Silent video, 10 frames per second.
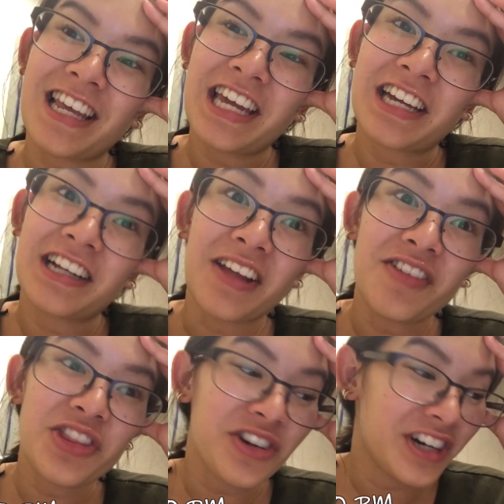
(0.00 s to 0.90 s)
Like
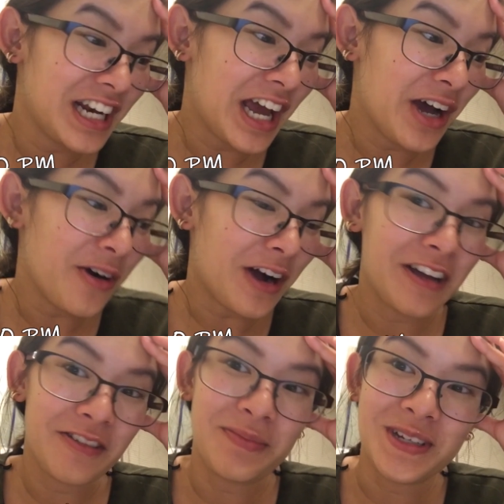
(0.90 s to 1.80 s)
11:30 now,
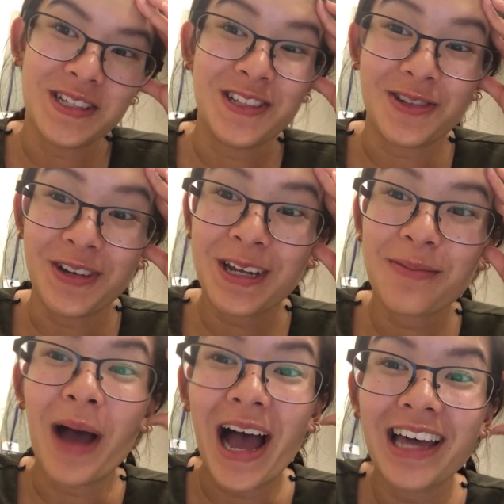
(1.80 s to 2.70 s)
I've been
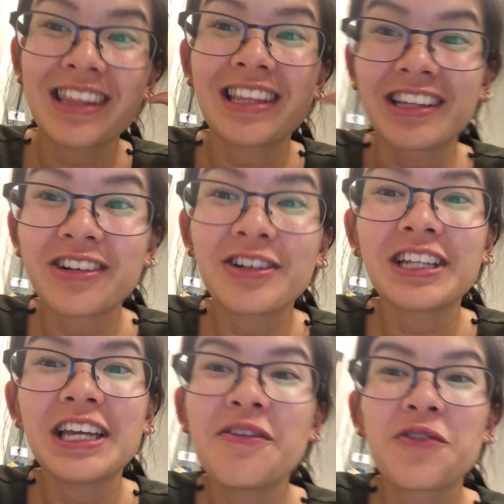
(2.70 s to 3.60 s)
doing math
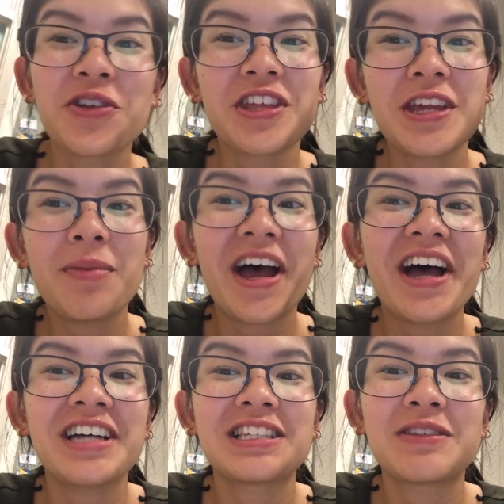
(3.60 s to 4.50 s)
literally for the
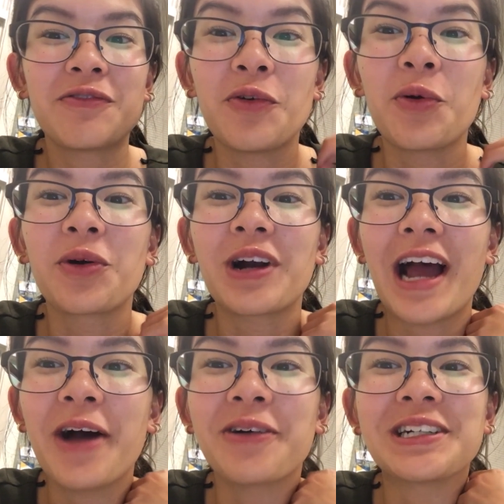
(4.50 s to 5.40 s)
past 4
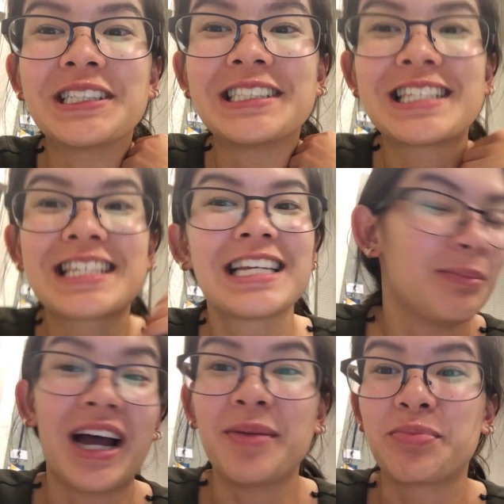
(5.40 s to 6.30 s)
hours.
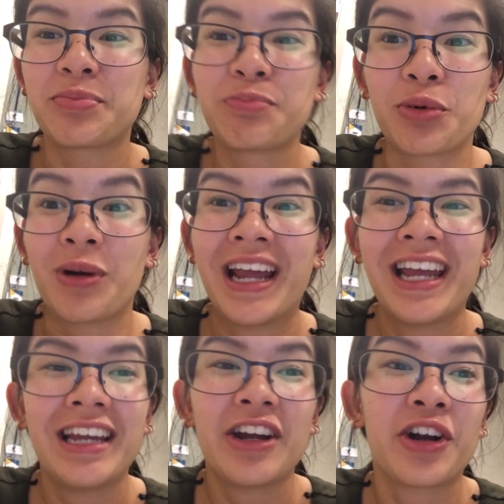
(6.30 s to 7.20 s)
My
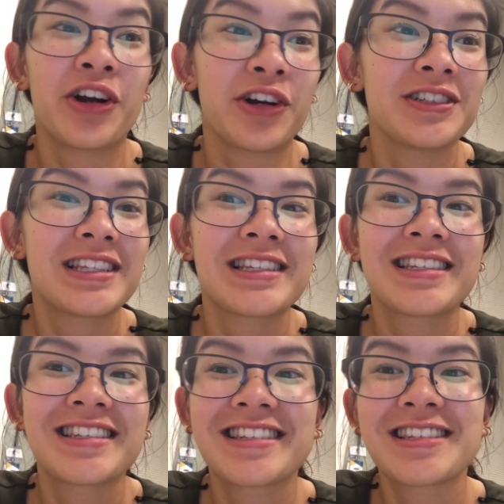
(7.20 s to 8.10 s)
brain hurts
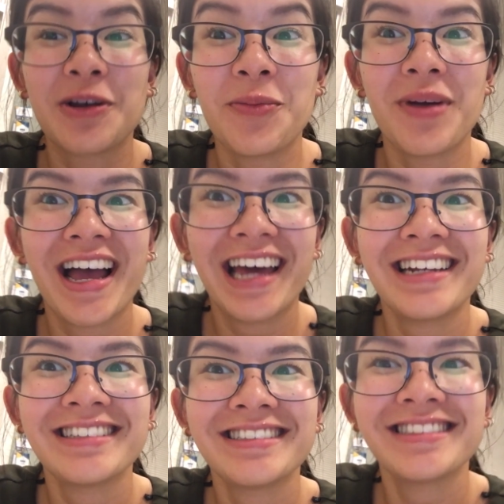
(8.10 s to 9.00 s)
so bad.